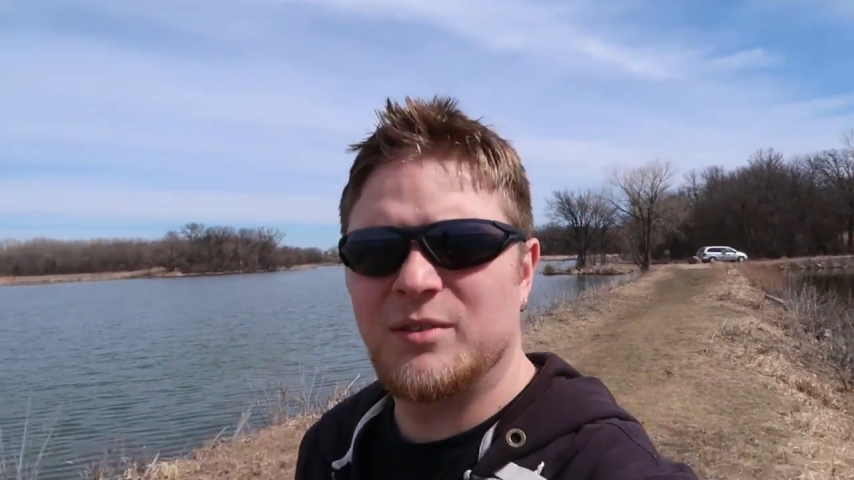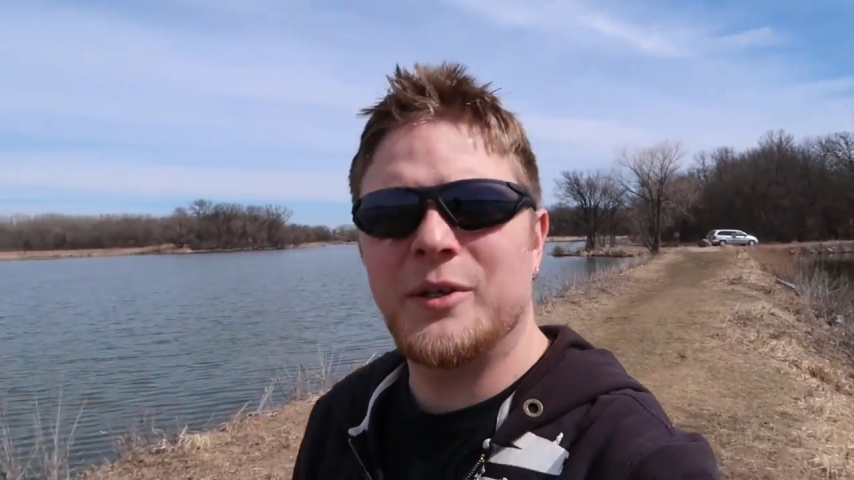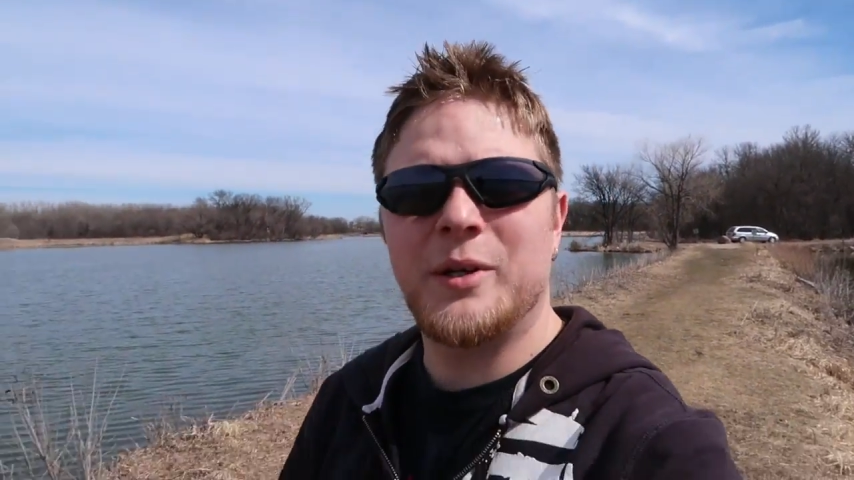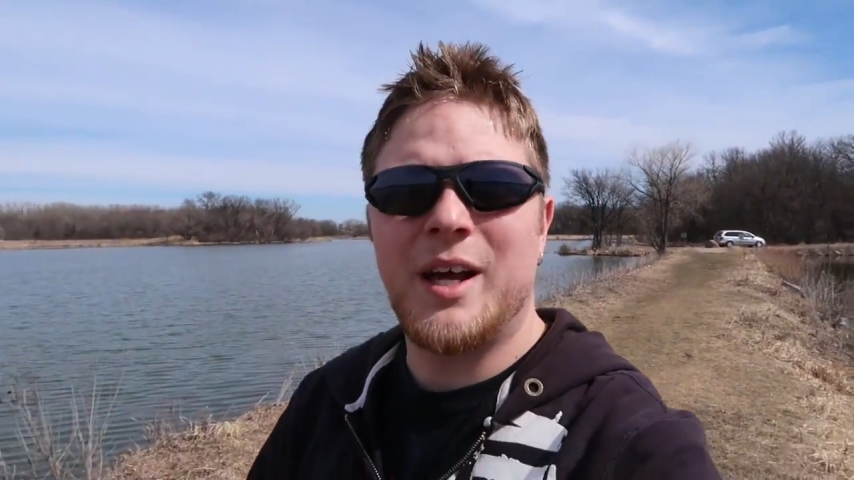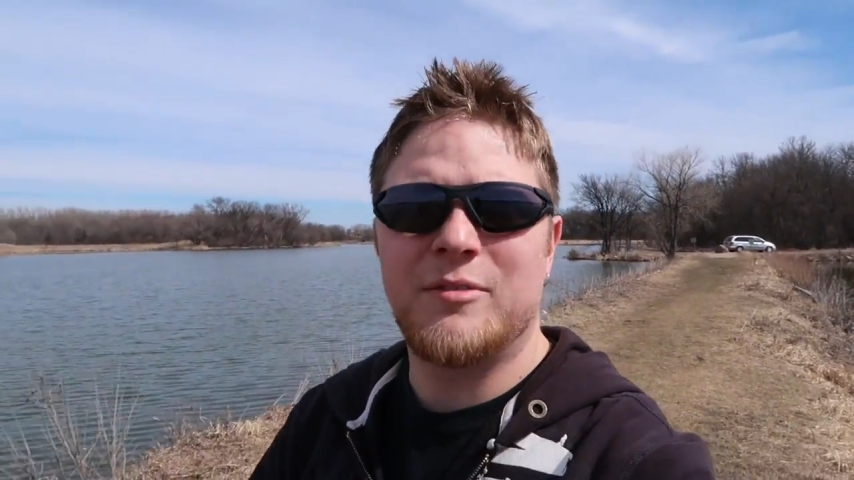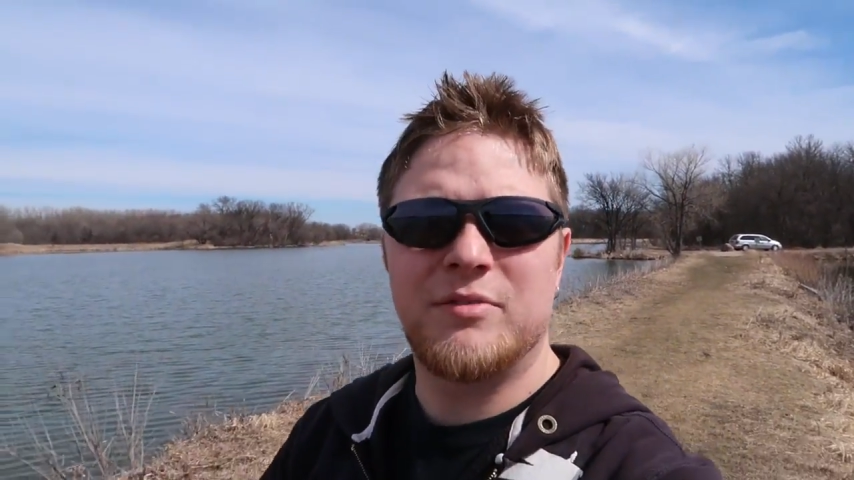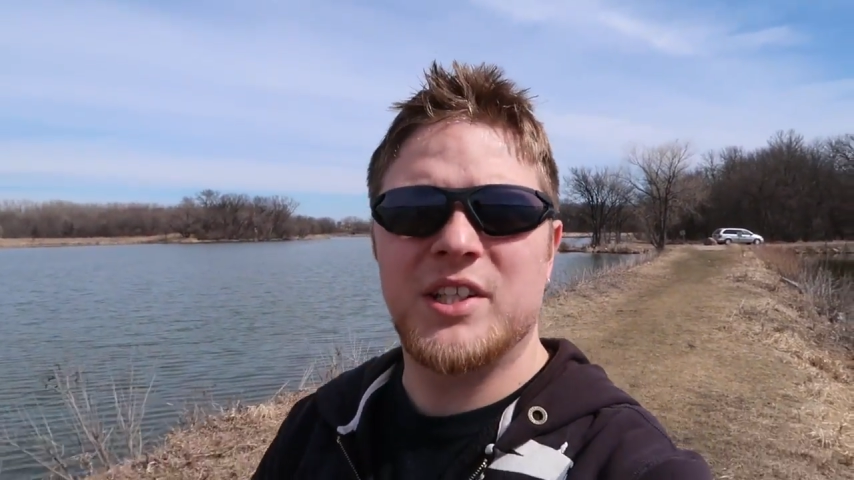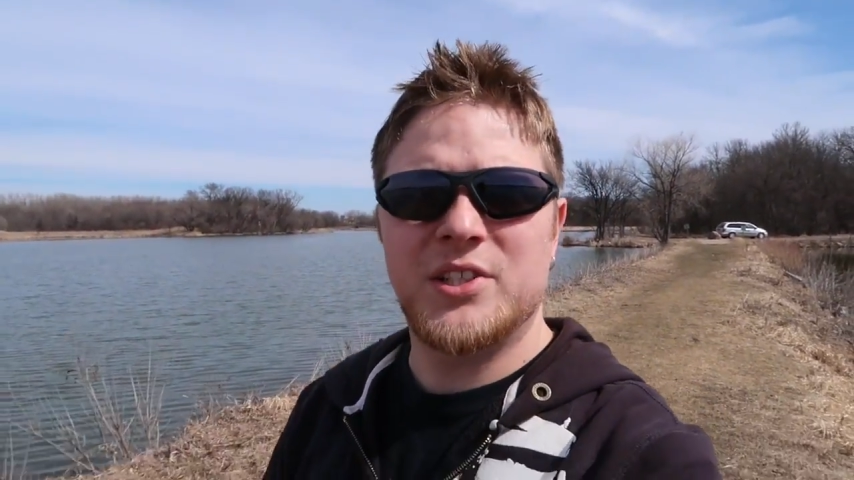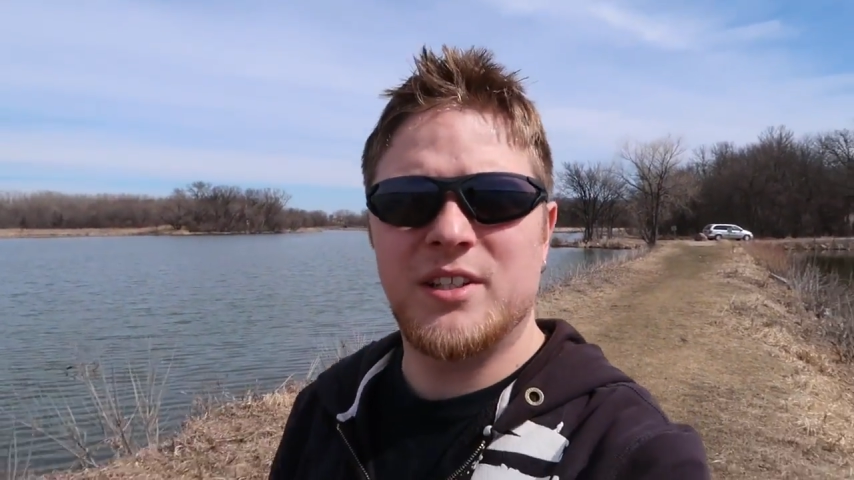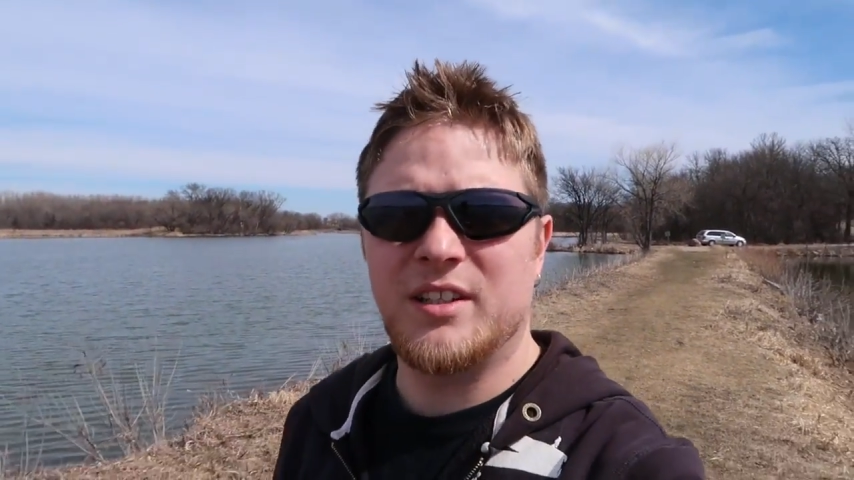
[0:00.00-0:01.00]
We don't have
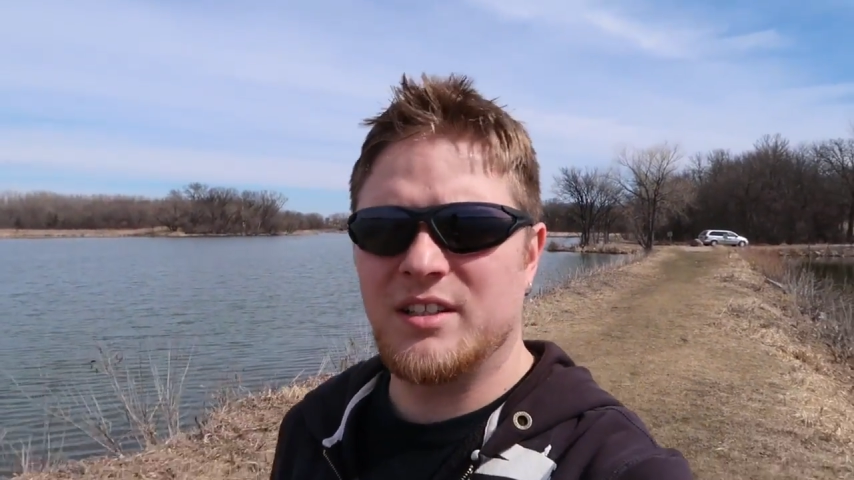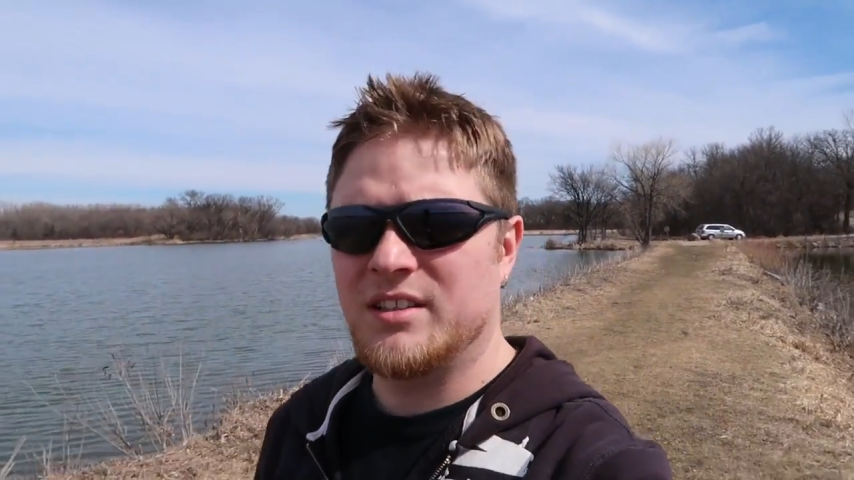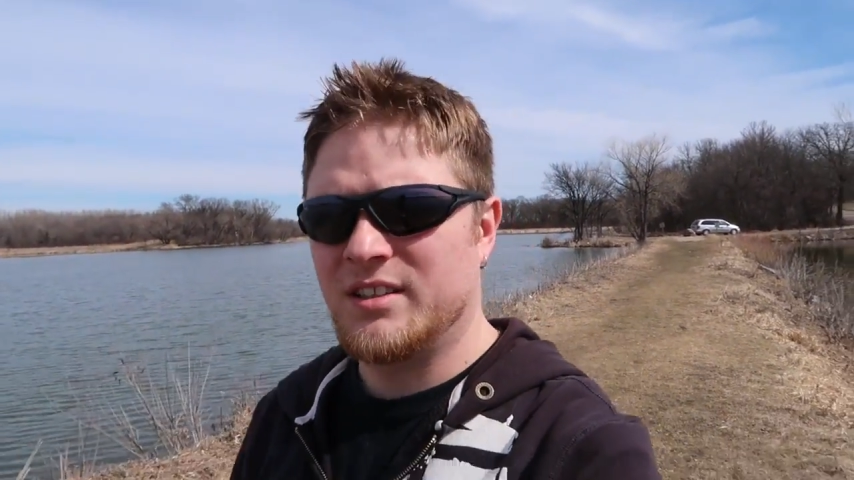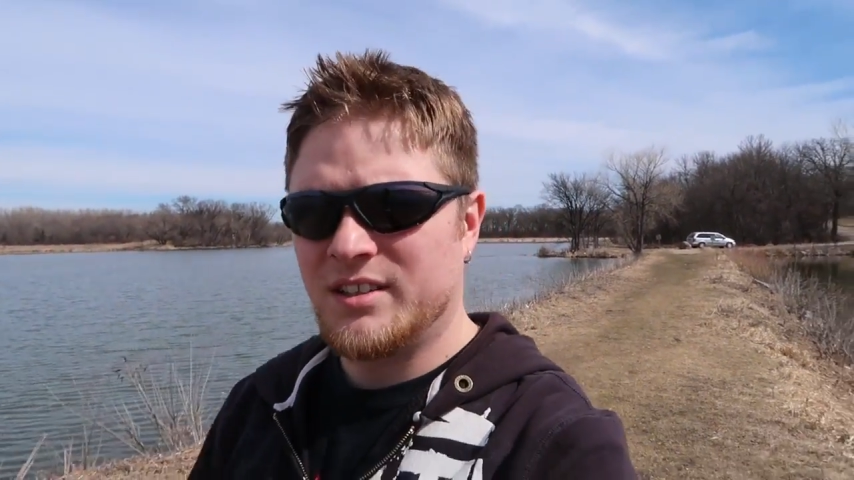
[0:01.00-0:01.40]
fish here.